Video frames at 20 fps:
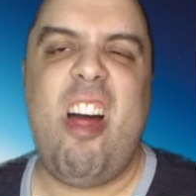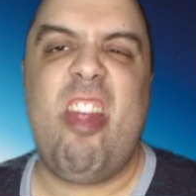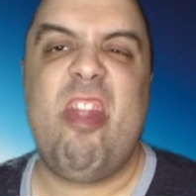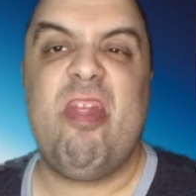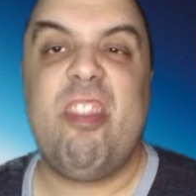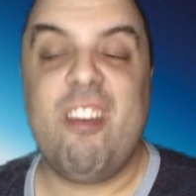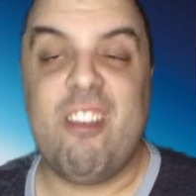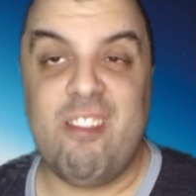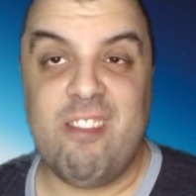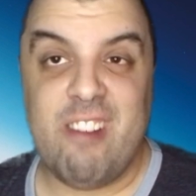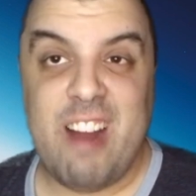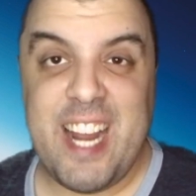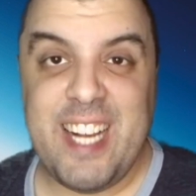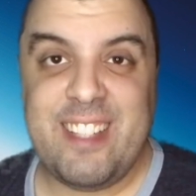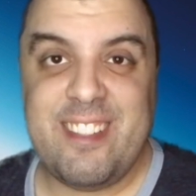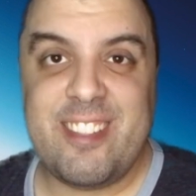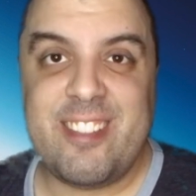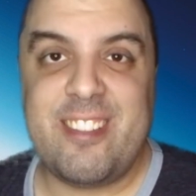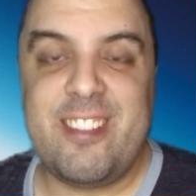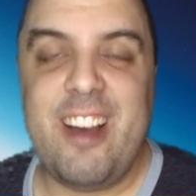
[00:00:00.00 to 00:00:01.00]
The Right
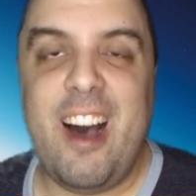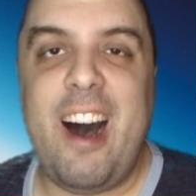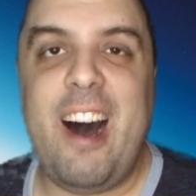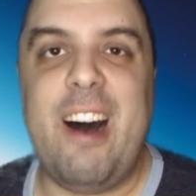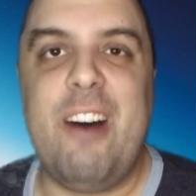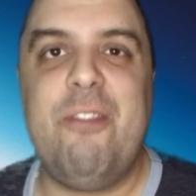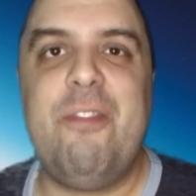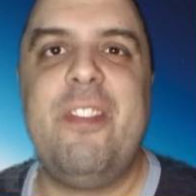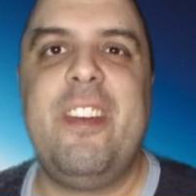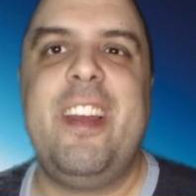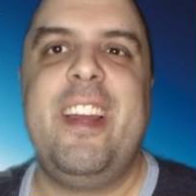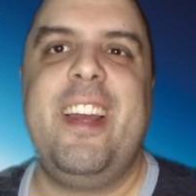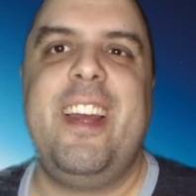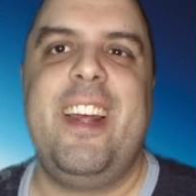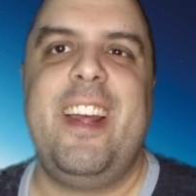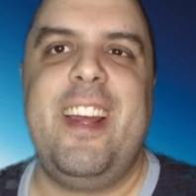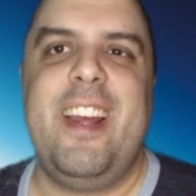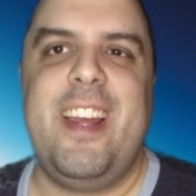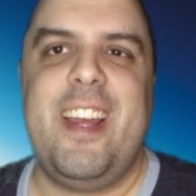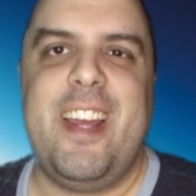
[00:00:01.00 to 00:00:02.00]
Stuff
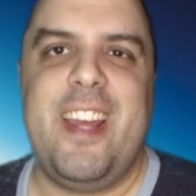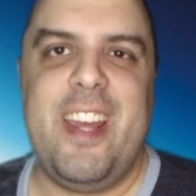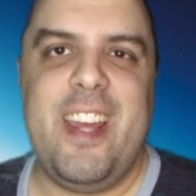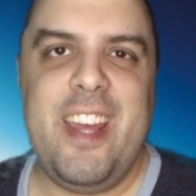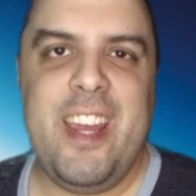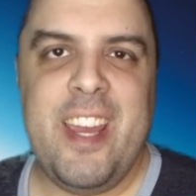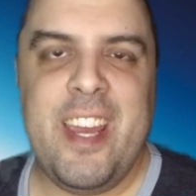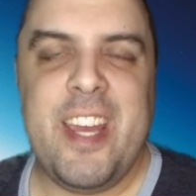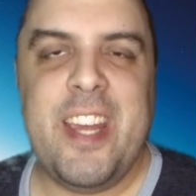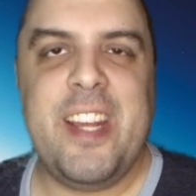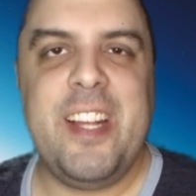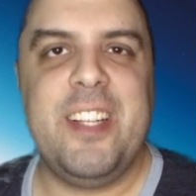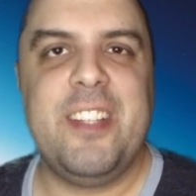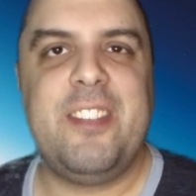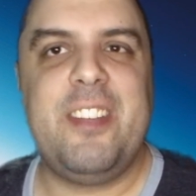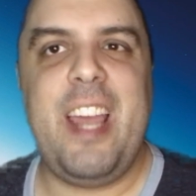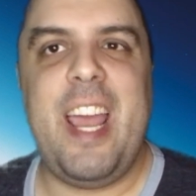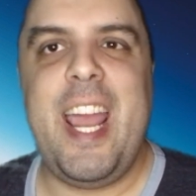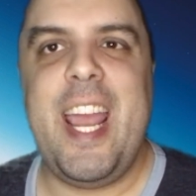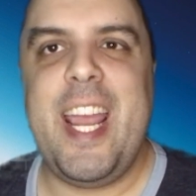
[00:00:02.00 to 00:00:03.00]

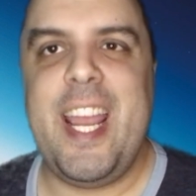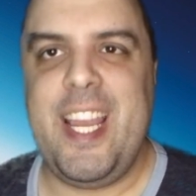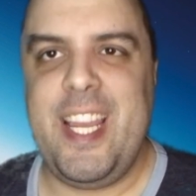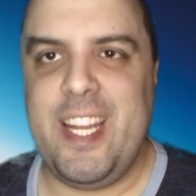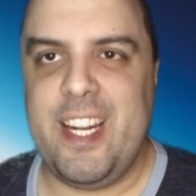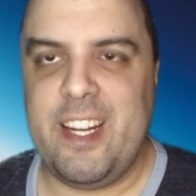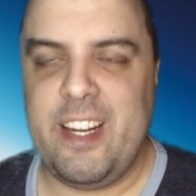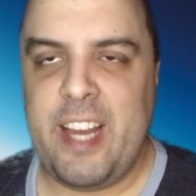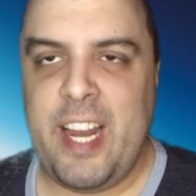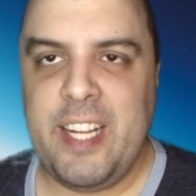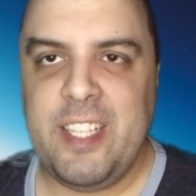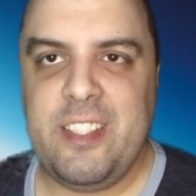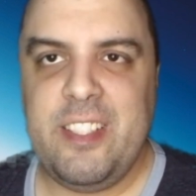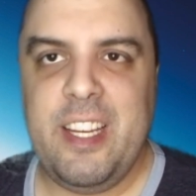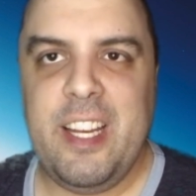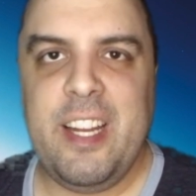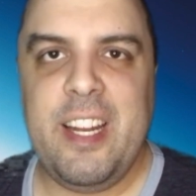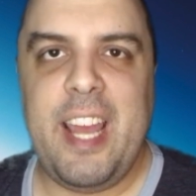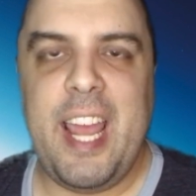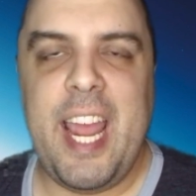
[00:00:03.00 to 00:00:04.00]
is a
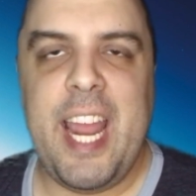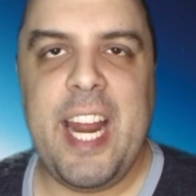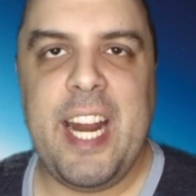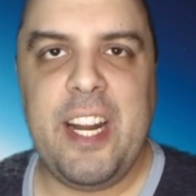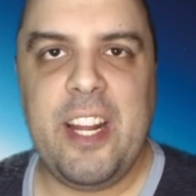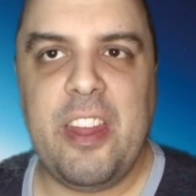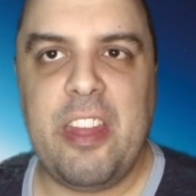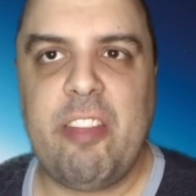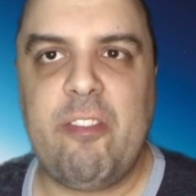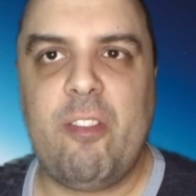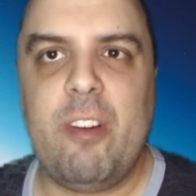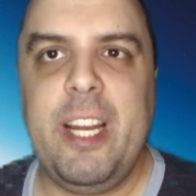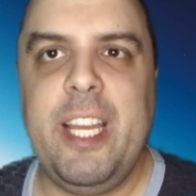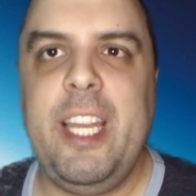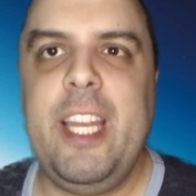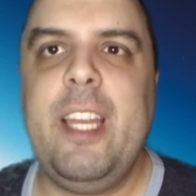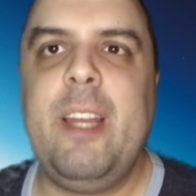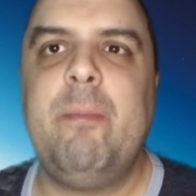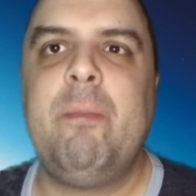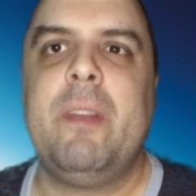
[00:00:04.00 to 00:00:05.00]

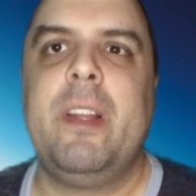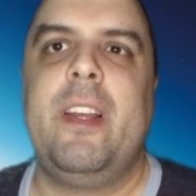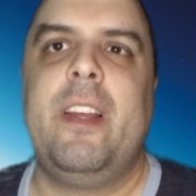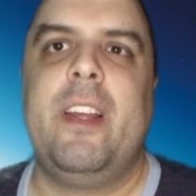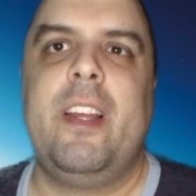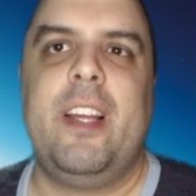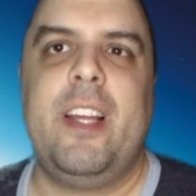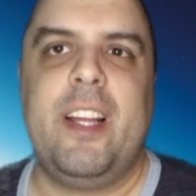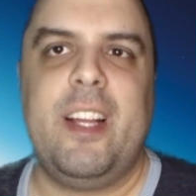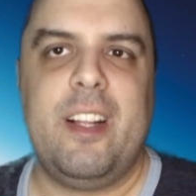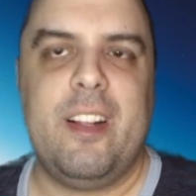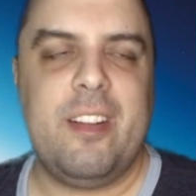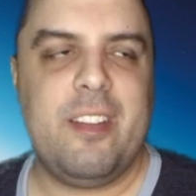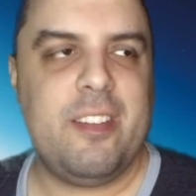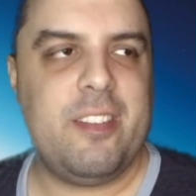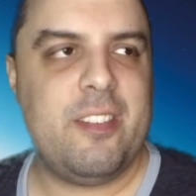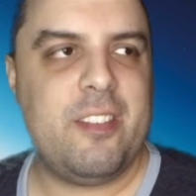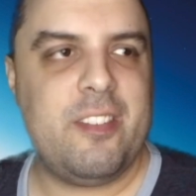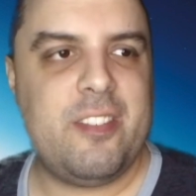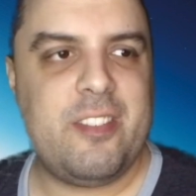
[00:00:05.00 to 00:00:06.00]
1983
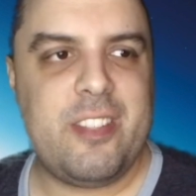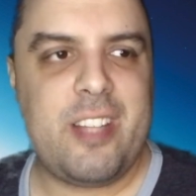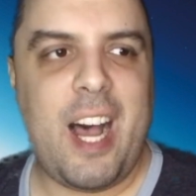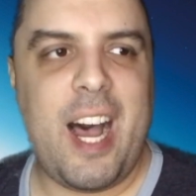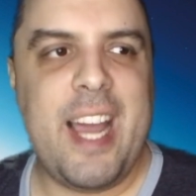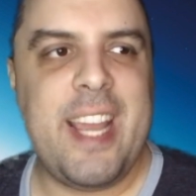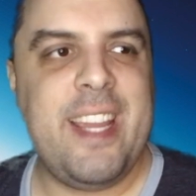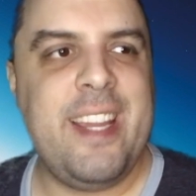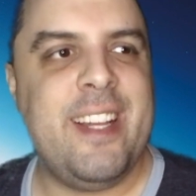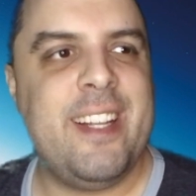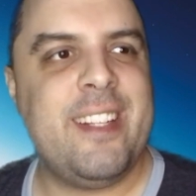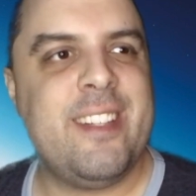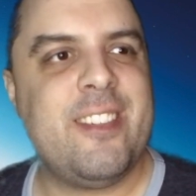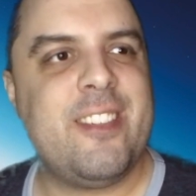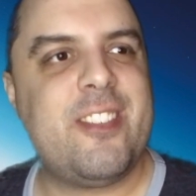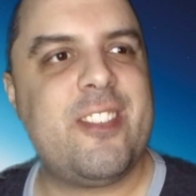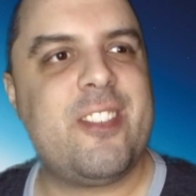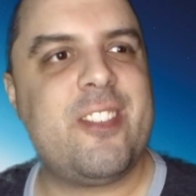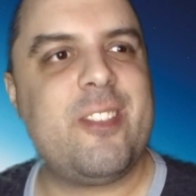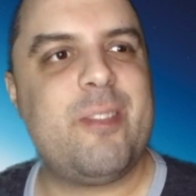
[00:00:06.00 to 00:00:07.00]

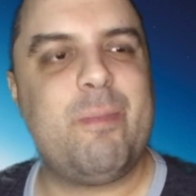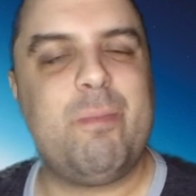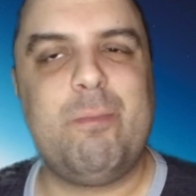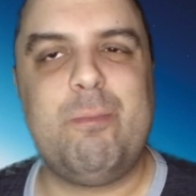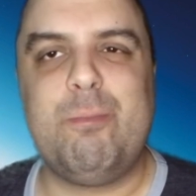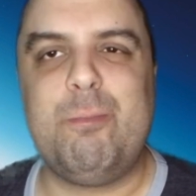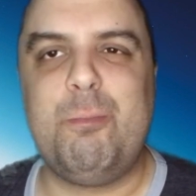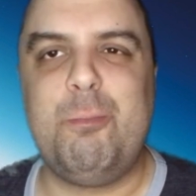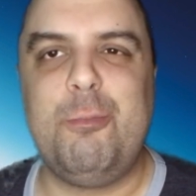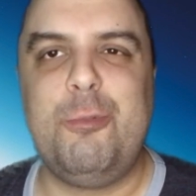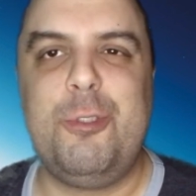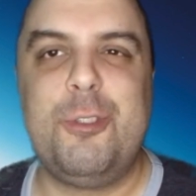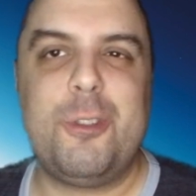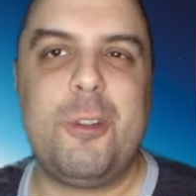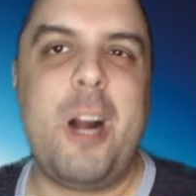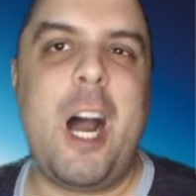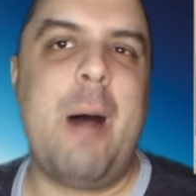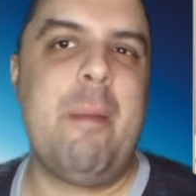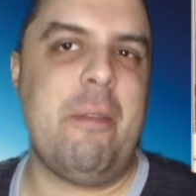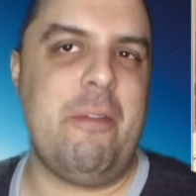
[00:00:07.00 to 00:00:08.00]
science
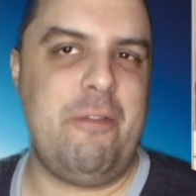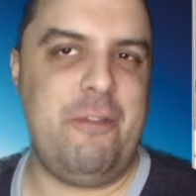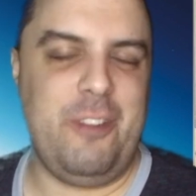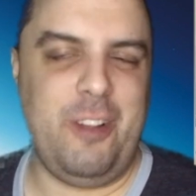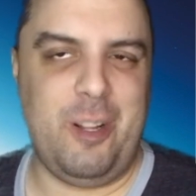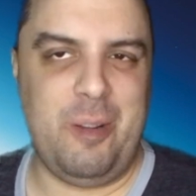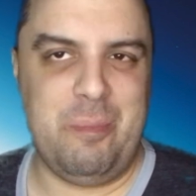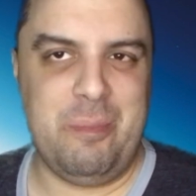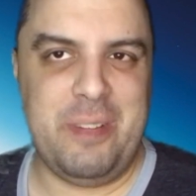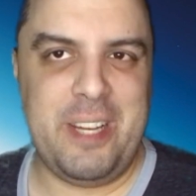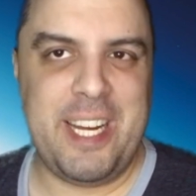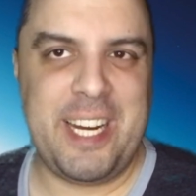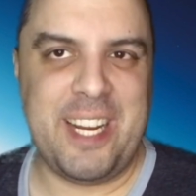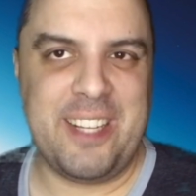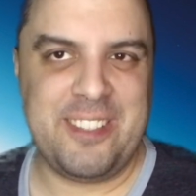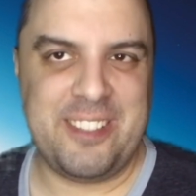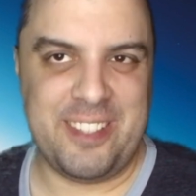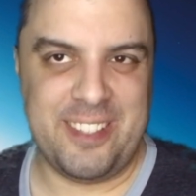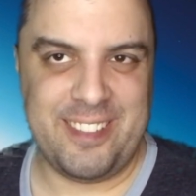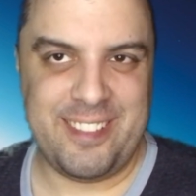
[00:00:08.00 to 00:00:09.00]
drama film, I
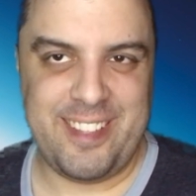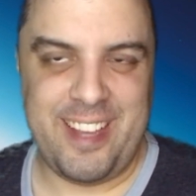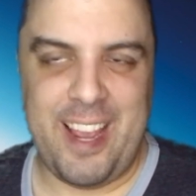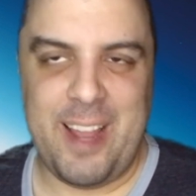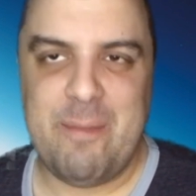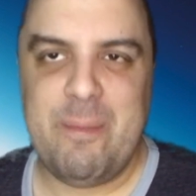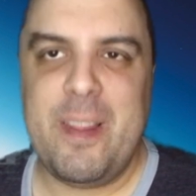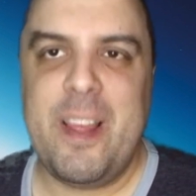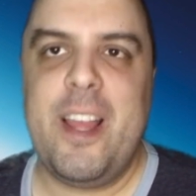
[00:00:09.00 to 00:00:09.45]
guess you could say.